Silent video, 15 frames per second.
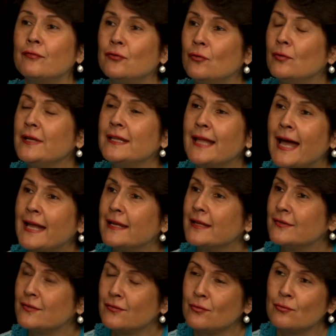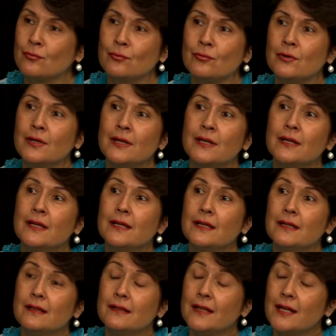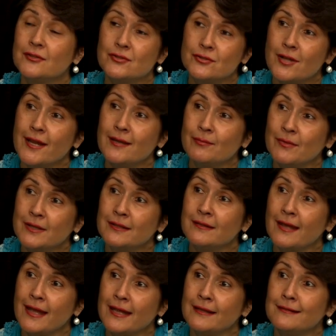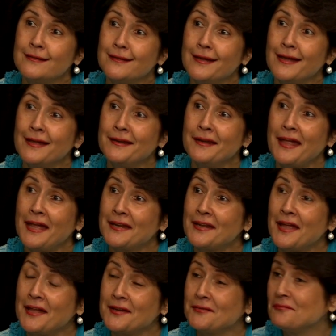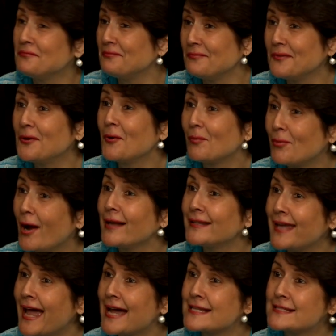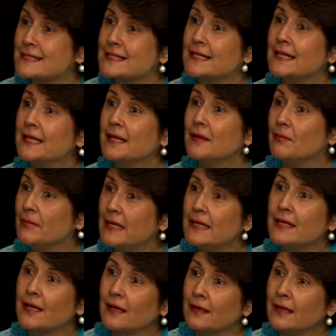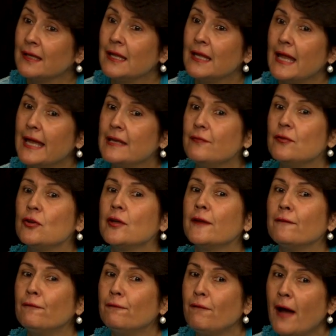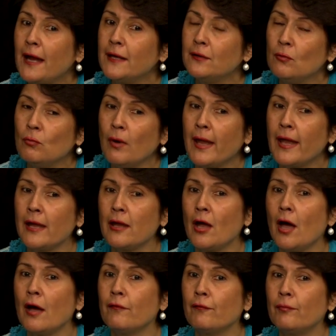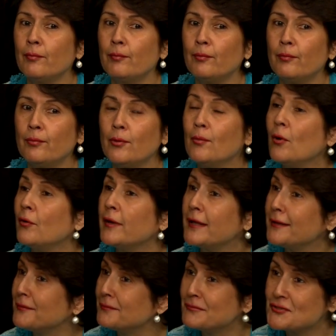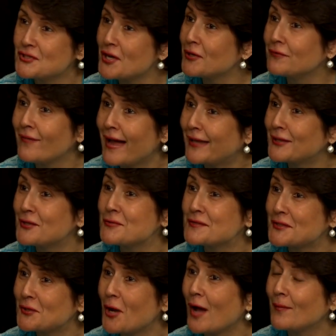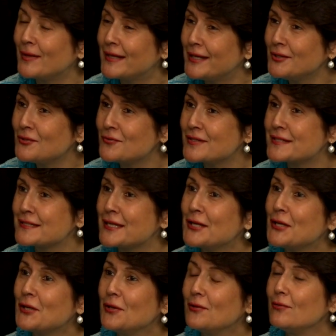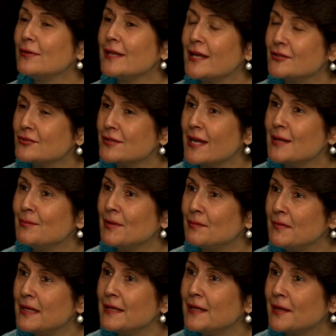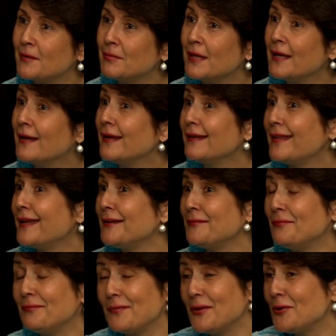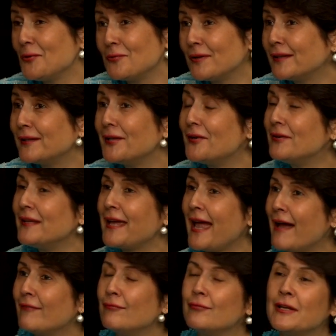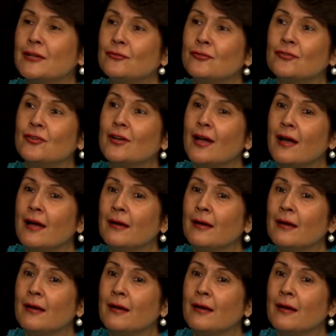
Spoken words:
of doing that is through the entertainment and you know, broadcast media. And if you can find a way of promoting shared values and common interests through the entertainment medium, then you clearly have reached